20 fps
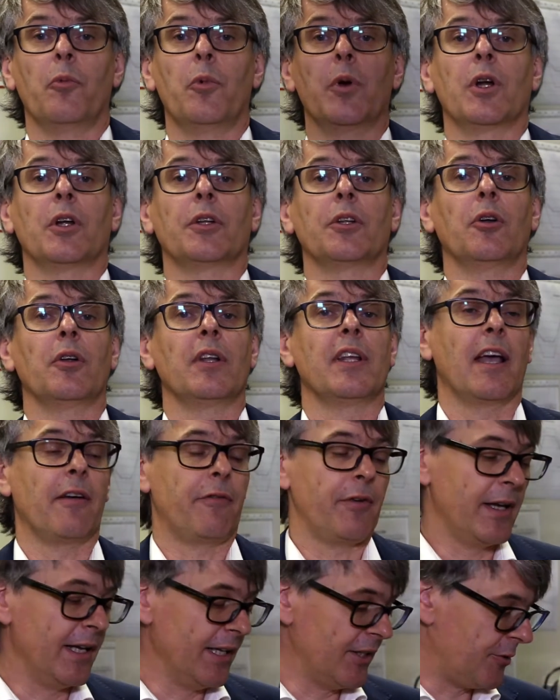We not only
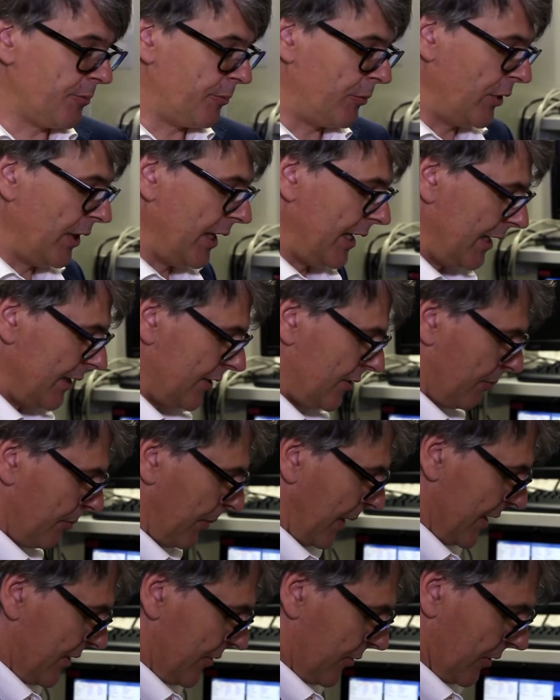have heat spreaders
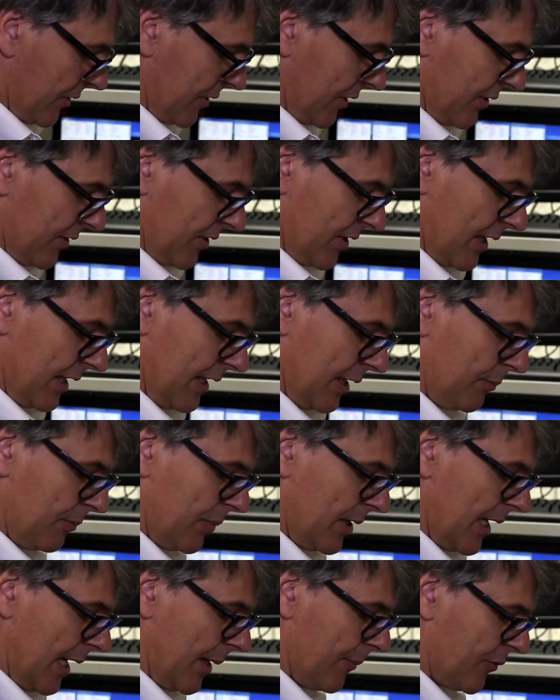based on these heat
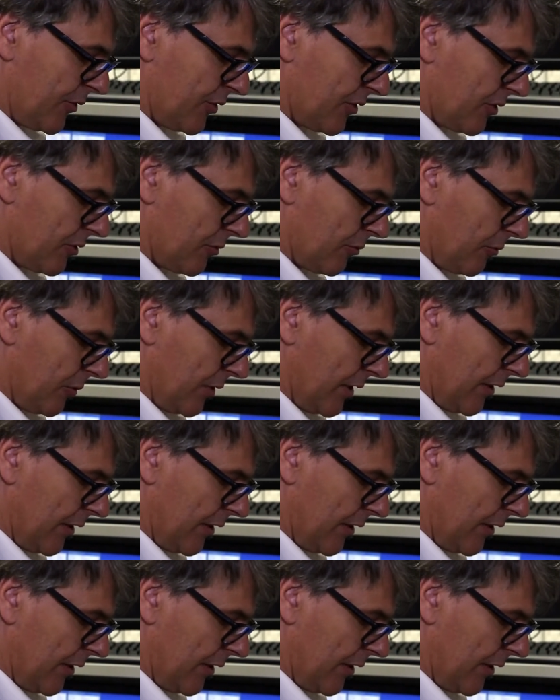pipes,